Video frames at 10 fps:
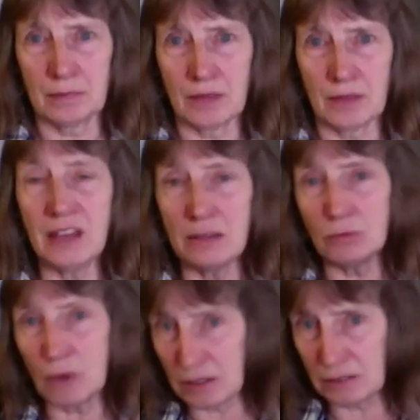and then
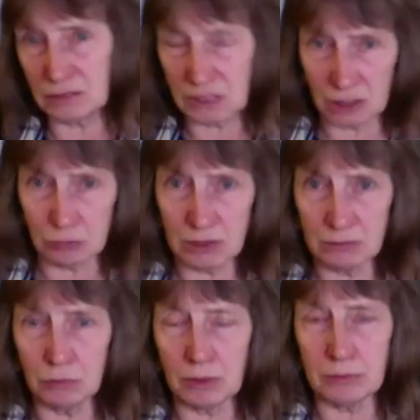when you know
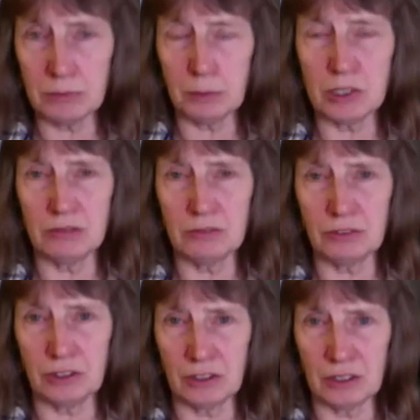we when we put in
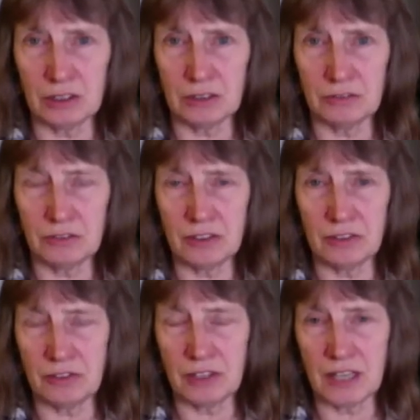for for
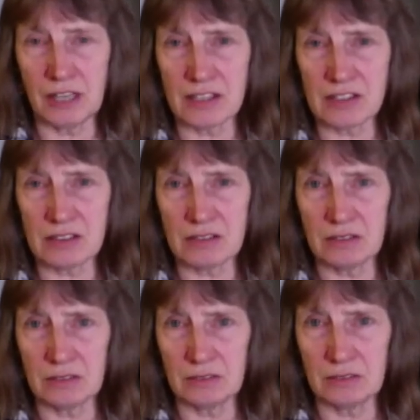the for the next
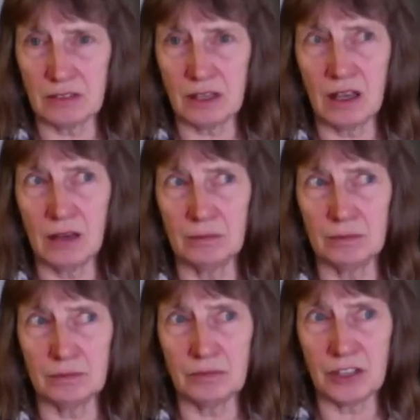
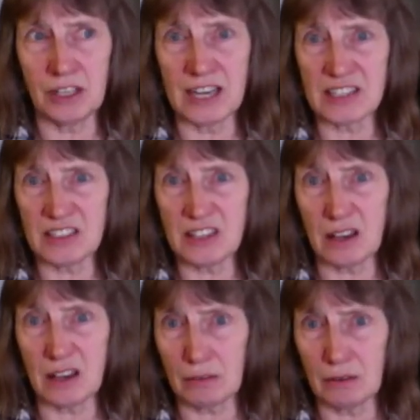um, for the next sixth,